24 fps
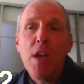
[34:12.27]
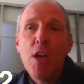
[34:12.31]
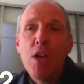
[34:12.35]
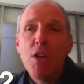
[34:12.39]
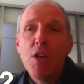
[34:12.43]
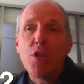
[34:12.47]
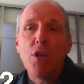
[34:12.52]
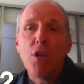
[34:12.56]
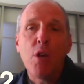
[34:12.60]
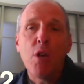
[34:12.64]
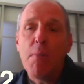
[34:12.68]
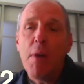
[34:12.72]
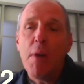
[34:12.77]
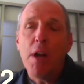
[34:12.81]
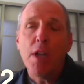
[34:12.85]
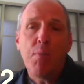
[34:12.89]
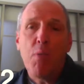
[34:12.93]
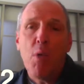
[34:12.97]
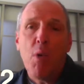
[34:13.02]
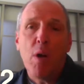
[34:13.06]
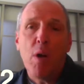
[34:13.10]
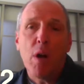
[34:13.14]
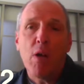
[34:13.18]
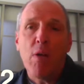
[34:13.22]
So you're much
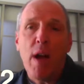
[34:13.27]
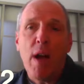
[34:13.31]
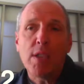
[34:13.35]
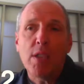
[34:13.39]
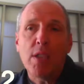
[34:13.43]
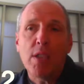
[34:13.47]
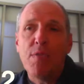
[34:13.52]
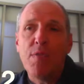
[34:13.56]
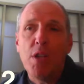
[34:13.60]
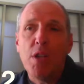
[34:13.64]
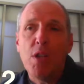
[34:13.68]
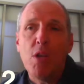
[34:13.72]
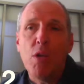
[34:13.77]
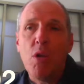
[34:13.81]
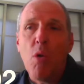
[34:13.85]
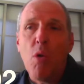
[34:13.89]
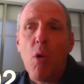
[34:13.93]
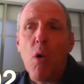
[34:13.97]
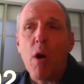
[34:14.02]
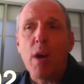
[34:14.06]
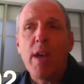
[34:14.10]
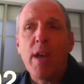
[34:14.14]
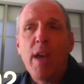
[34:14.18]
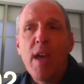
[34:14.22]
more aggressive in New
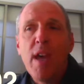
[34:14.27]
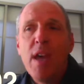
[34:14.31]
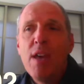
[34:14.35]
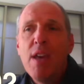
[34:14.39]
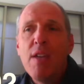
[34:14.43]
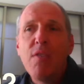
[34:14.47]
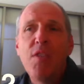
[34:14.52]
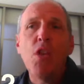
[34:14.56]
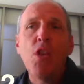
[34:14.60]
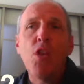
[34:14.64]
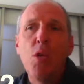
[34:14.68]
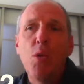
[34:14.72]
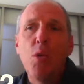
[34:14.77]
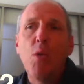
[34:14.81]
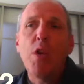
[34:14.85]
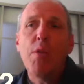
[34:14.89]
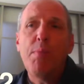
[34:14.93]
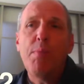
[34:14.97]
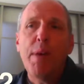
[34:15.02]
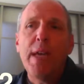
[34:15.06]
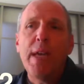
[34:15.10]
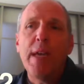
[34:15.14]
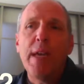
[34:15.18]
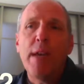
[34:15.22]
York than you would
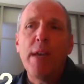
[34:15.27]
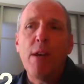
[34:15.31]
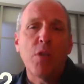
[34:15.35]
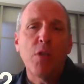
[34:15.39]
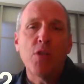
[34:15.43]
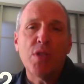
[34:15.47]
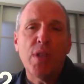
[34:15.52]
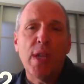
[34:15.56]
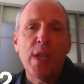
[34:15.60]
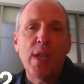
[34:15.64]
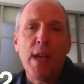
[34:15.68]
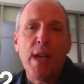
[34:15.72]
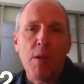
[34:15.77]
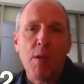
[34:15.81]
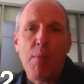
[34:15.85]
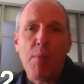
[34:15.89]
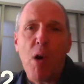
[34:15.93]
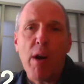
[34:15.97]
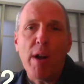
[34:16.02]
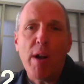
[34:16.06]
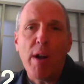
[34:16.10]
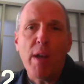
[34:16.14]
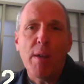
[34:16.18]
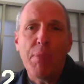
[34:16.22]
be in almost any other
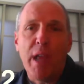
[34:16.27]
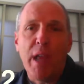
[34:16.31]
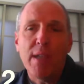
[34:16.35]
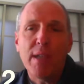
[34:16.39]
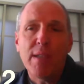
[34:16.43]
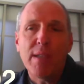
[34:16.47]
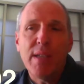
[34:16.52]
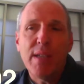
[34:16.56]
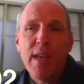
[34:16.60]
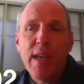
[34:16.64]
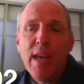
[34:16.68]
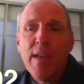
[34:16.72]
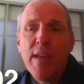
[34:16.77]
marketplace.